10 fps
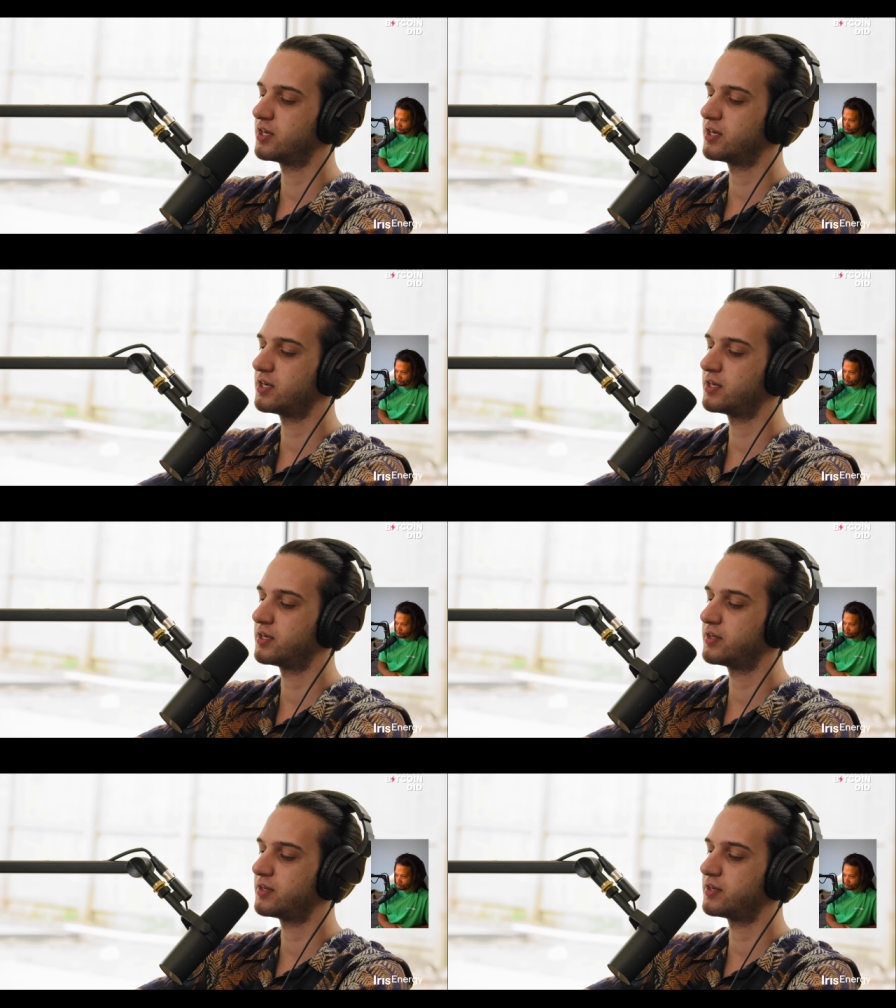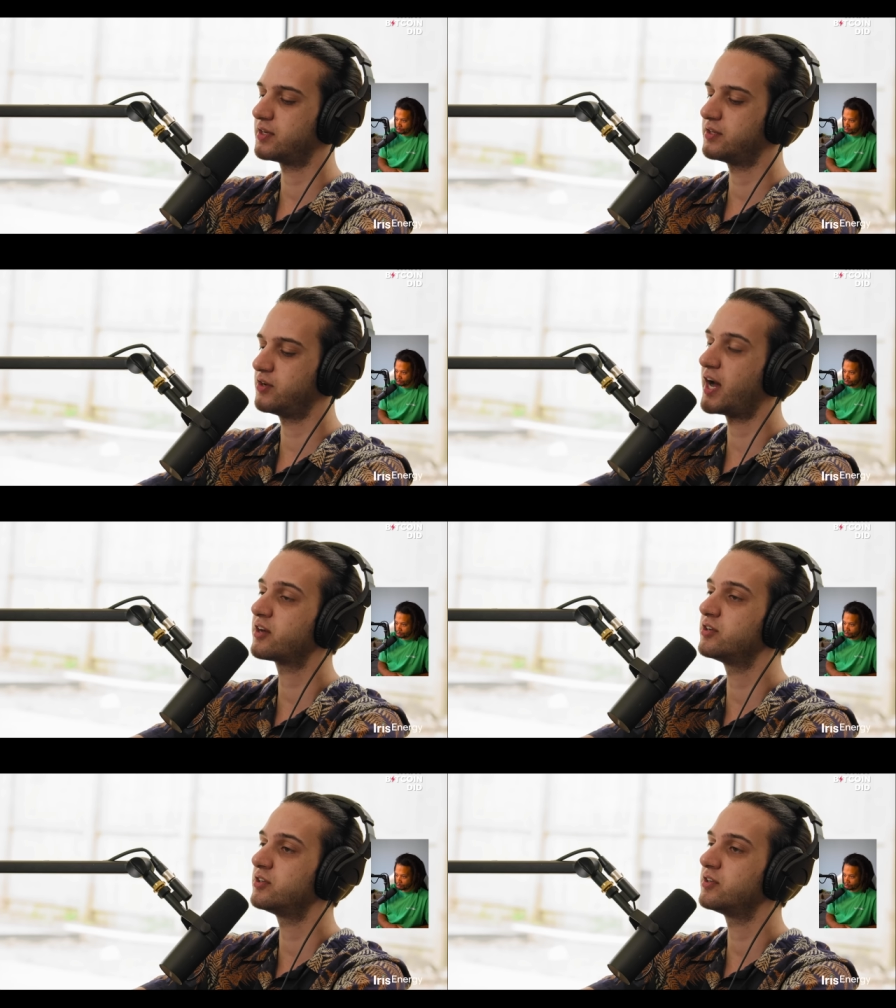you know, I
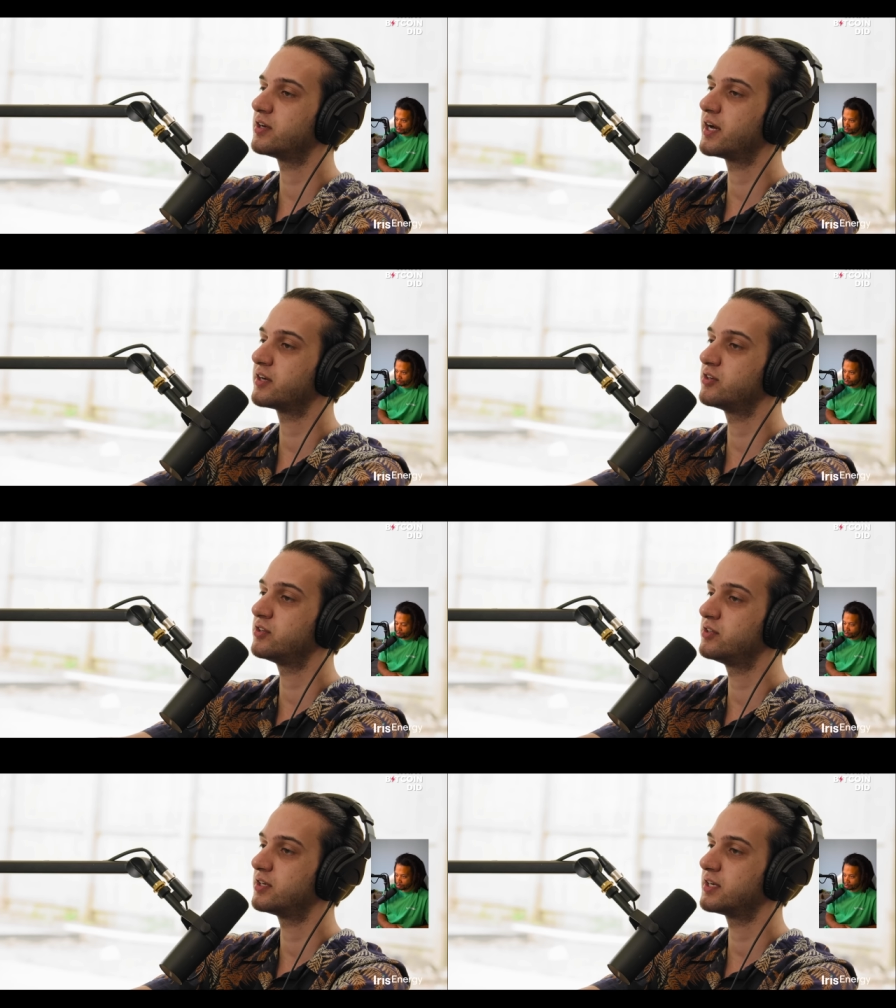could